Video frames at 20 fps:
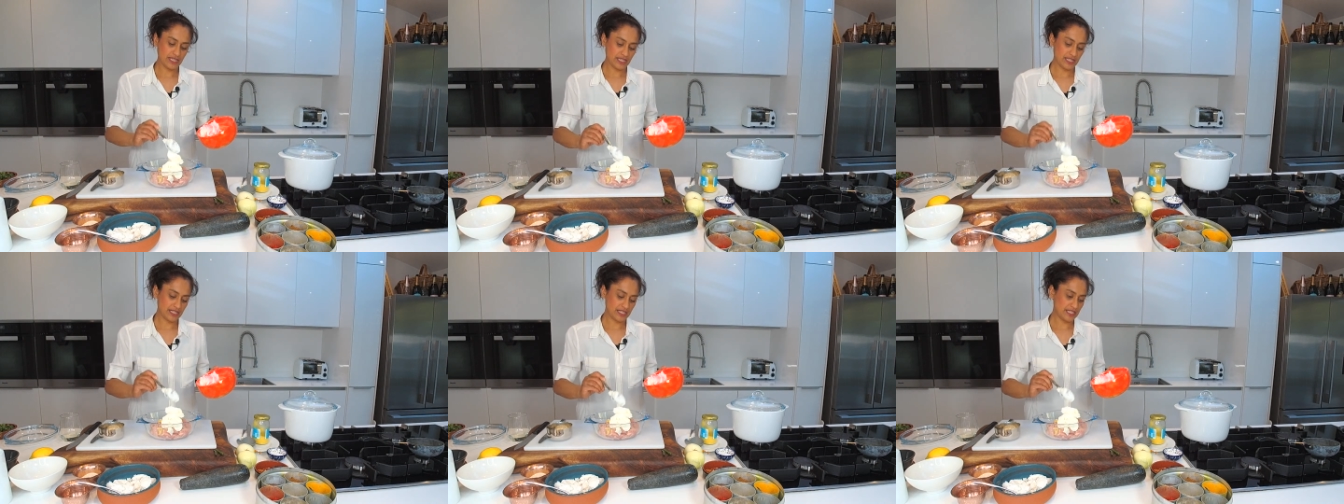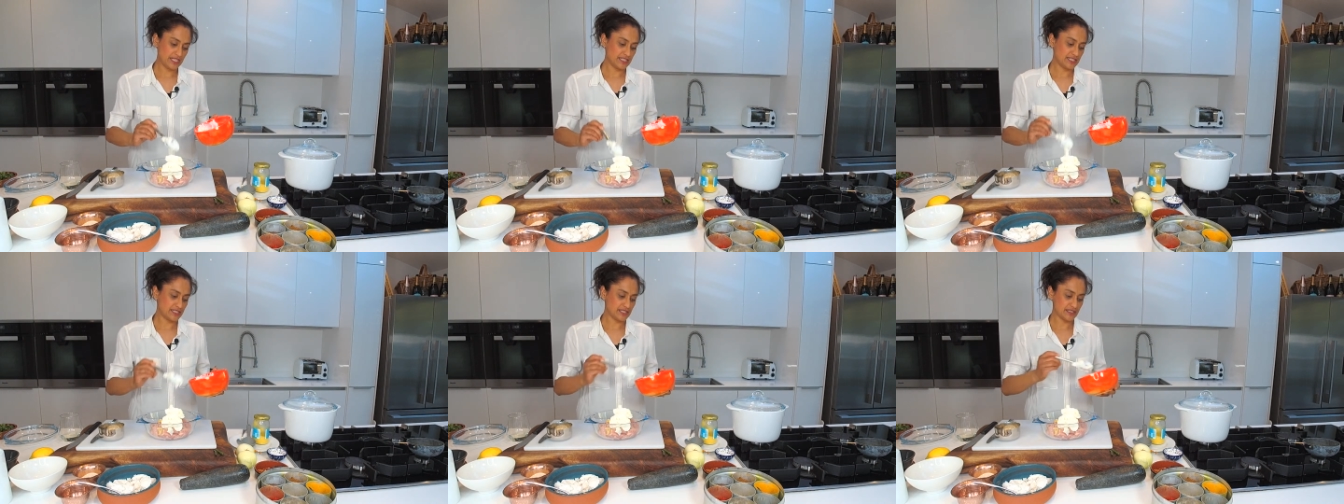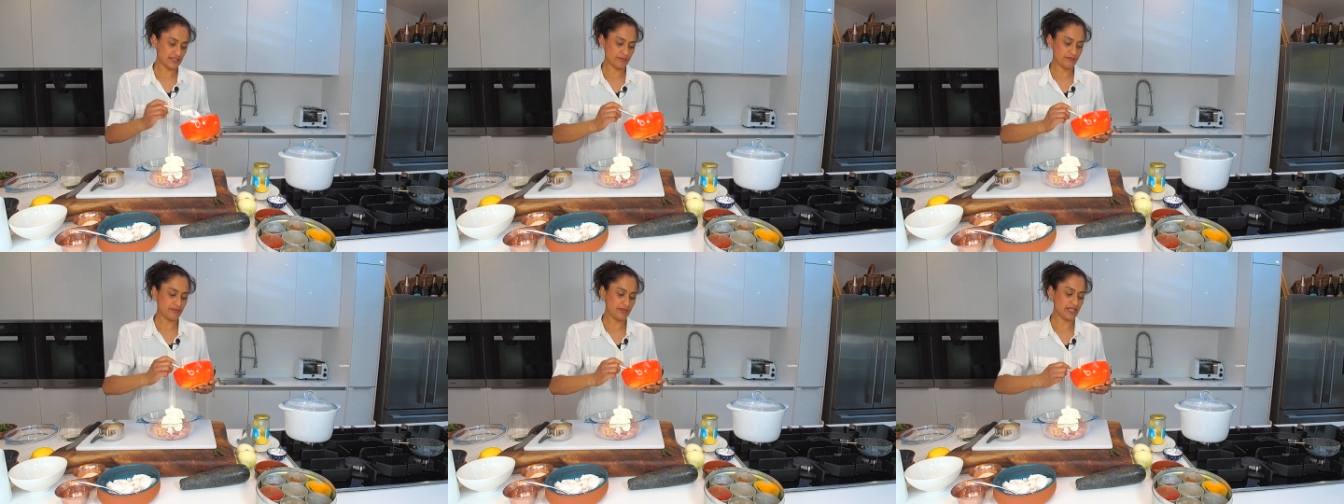and
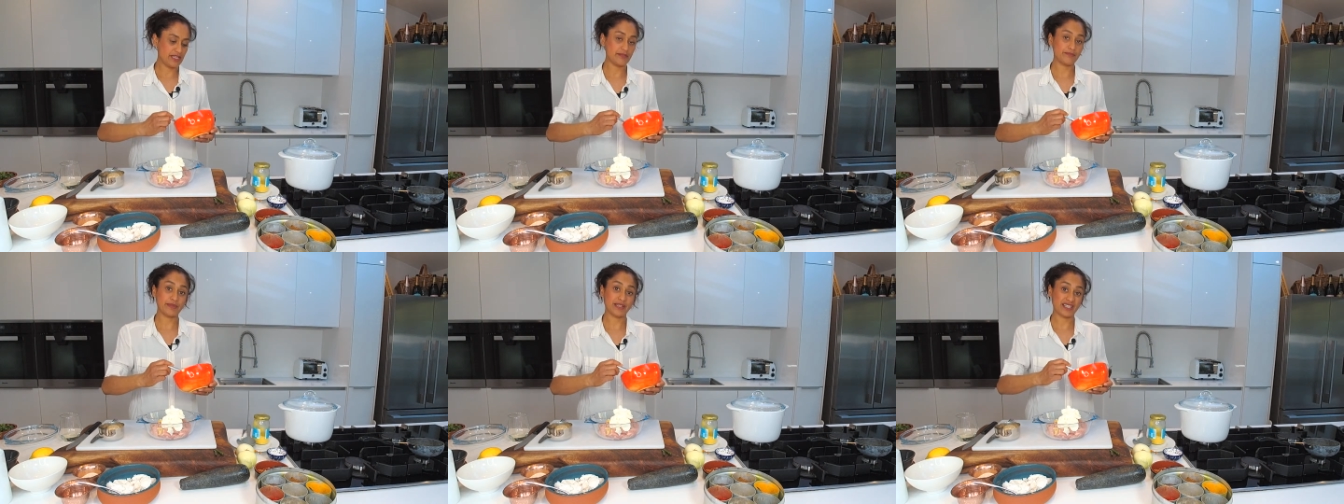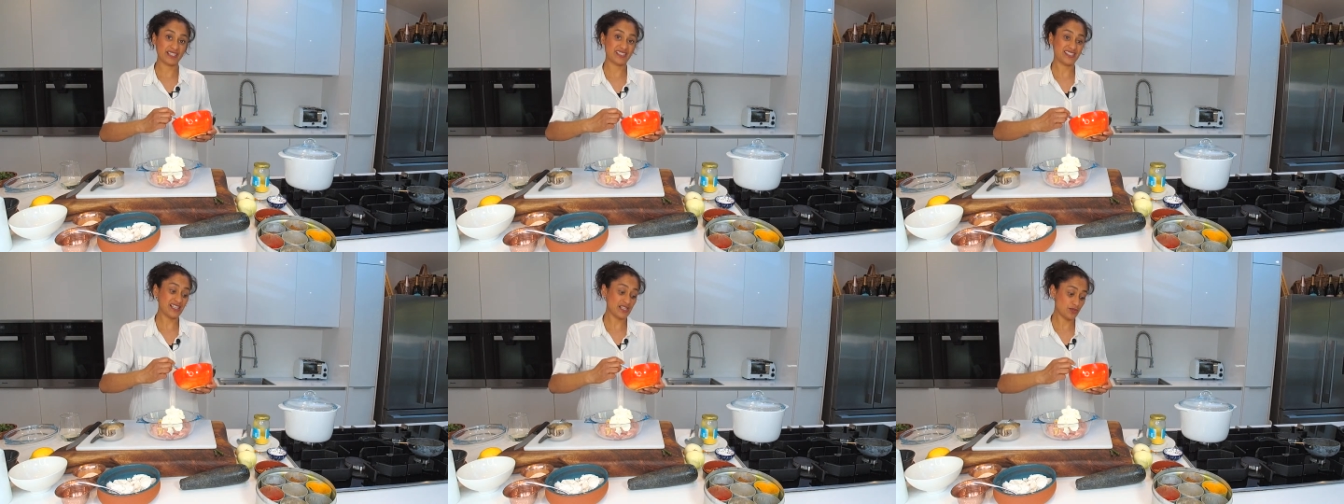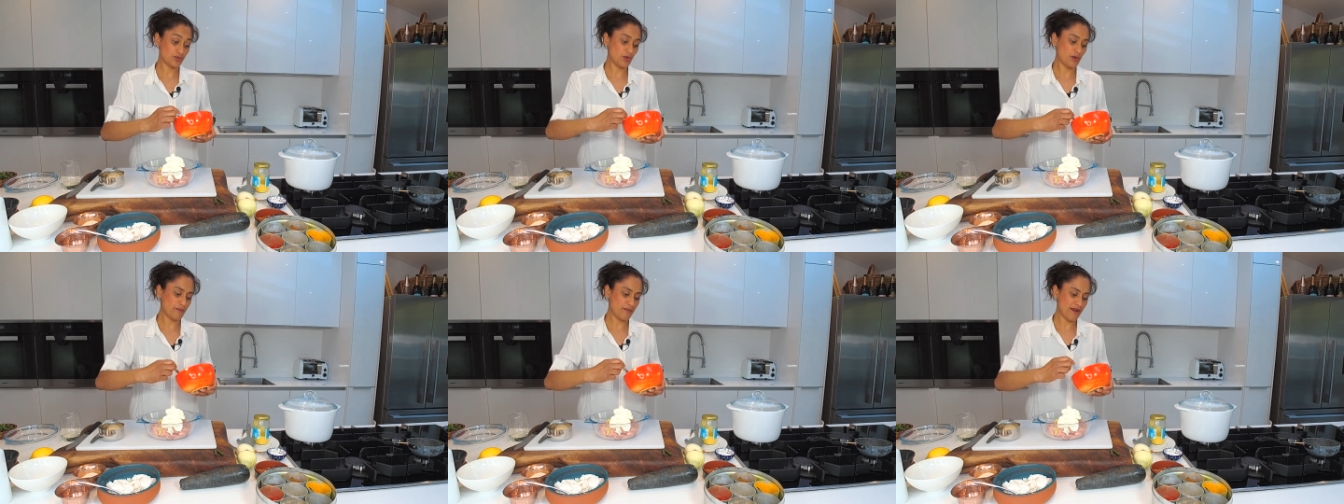into the meat, because
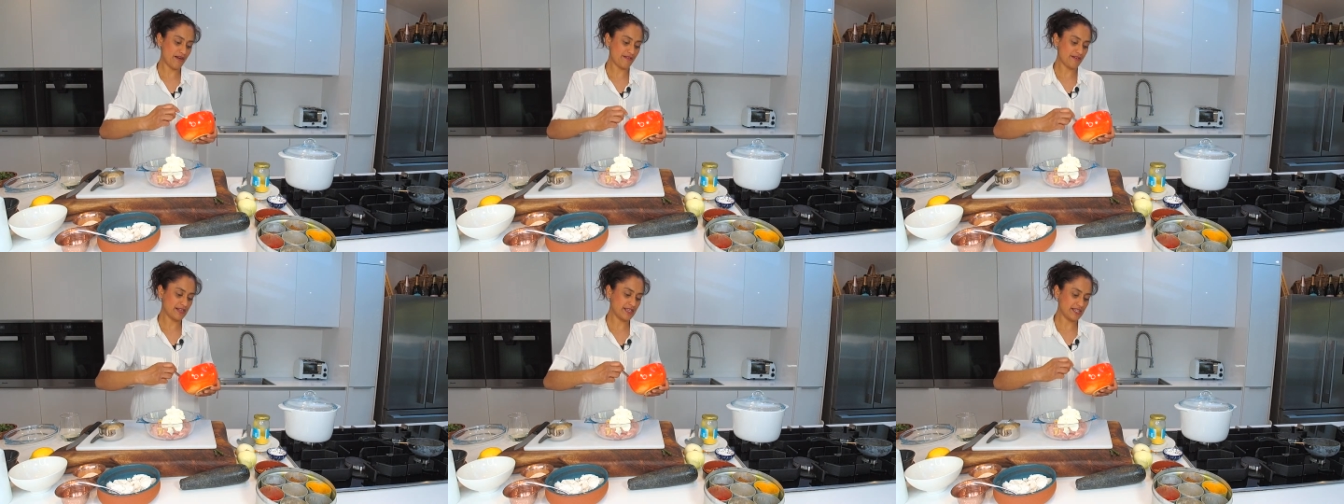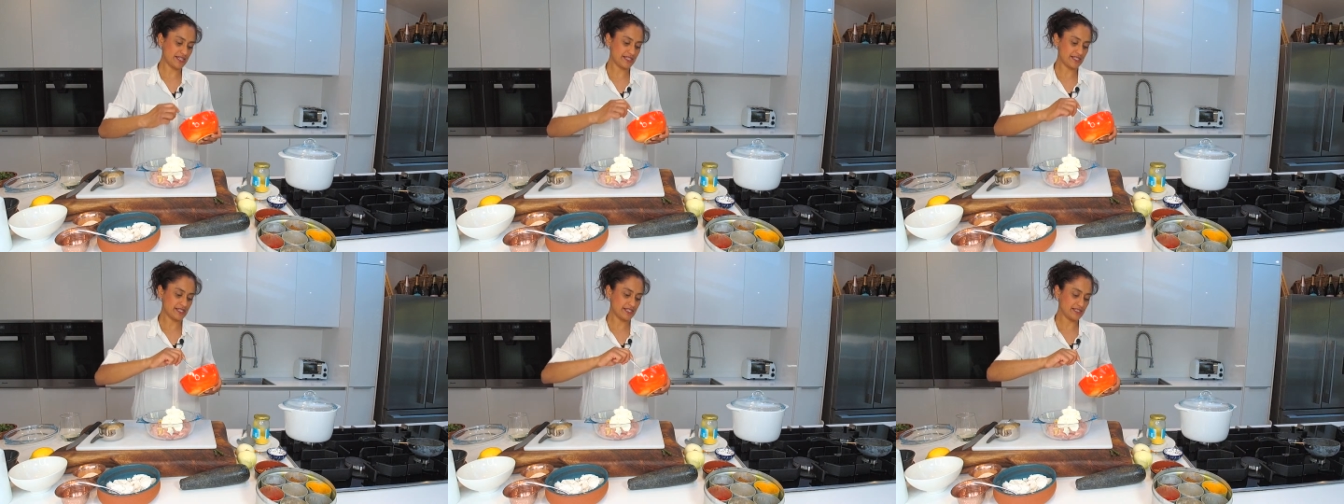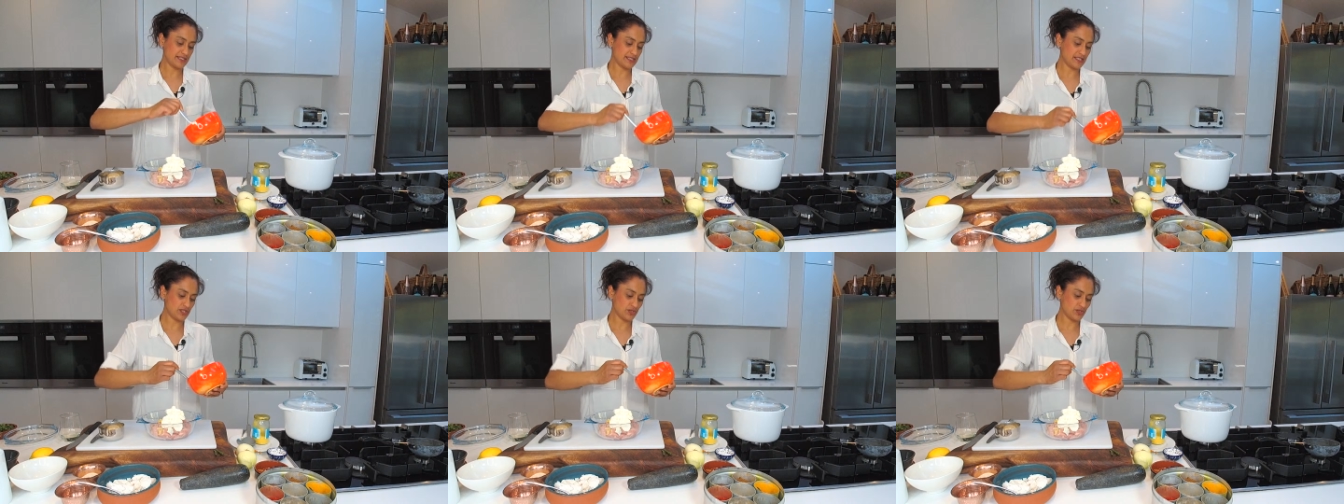that's what a marinade is.